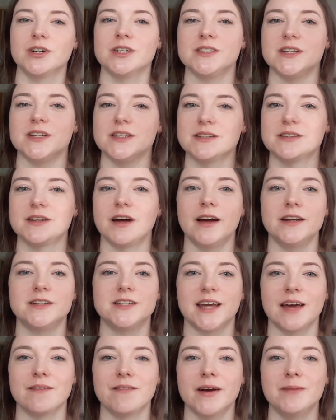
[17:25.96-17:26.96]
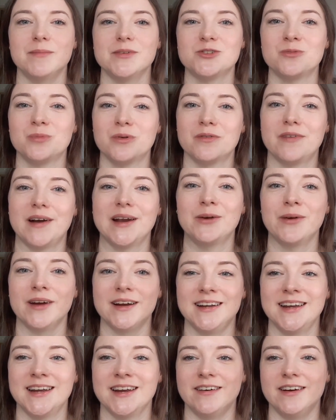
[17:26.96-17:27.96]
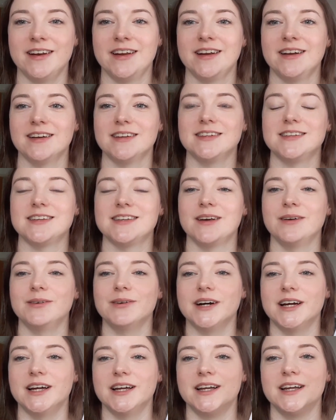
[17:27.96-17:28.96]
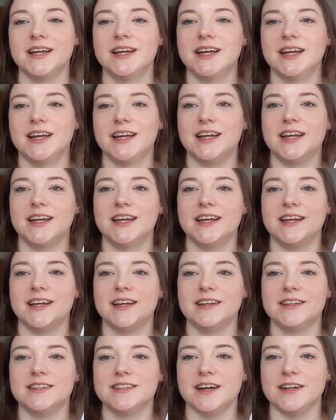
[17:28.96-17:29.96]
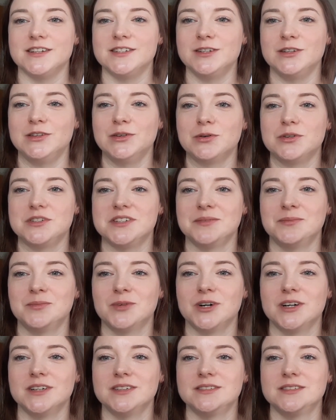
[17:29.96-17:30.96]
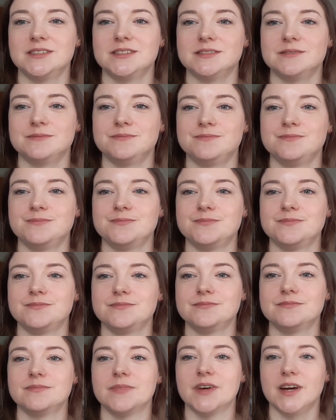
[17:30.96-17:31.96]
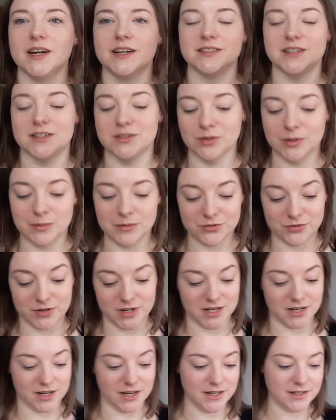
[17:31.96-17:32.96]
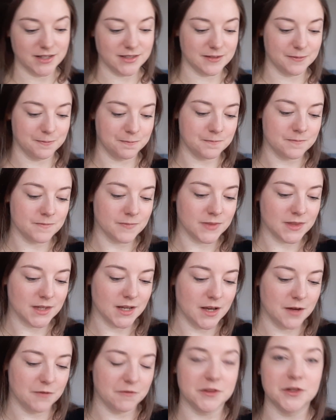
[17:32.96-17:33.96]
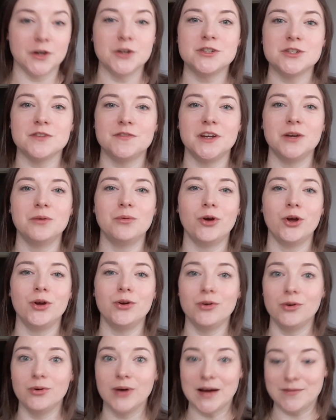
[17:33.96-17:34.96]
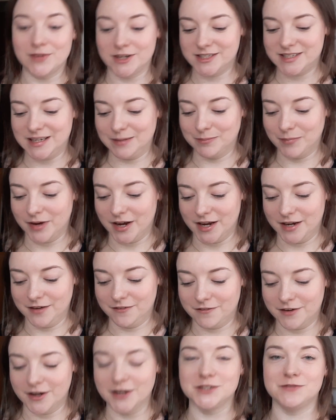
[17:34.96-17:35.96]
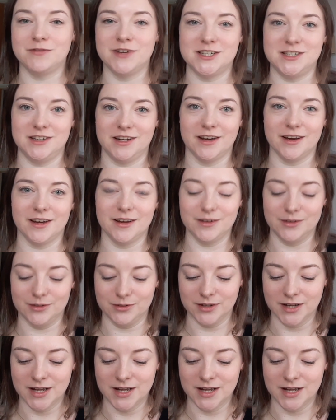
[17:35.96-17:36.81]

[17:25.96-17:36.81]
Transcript: it started to get very miserable very quickly here in England. So started to do the autumn one because I just thought it was really nice. For those of you who haven't seen my first video,